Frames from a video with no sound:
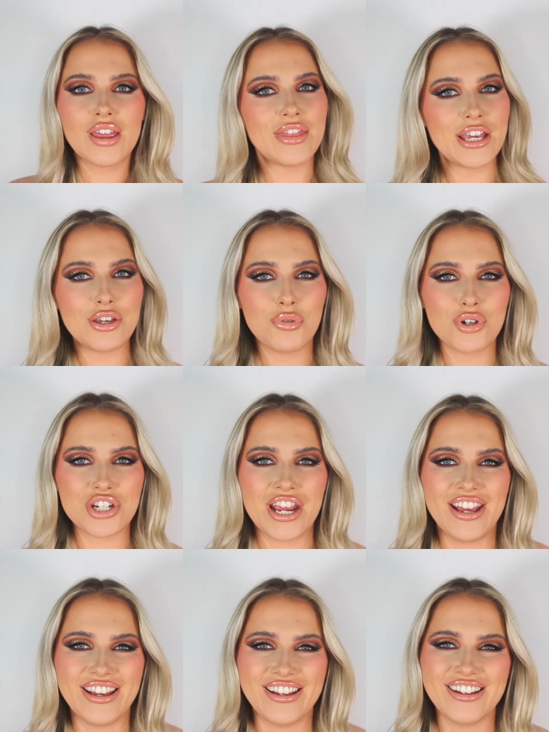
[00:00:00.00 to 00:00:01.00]
thank you for
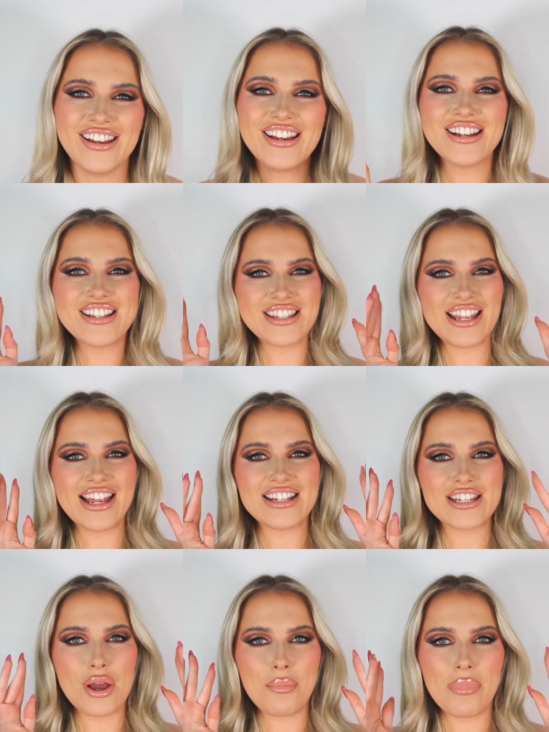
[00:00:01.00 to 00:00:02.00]
watching. See you
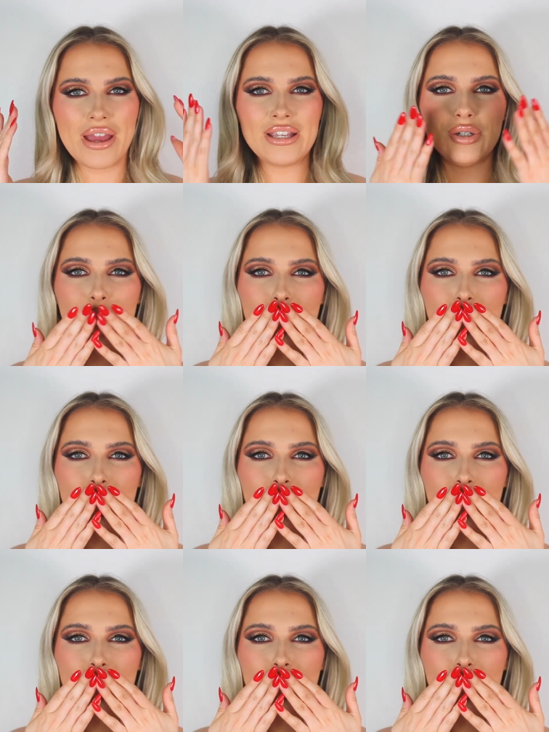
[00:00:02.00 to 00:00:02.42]
later. Bye.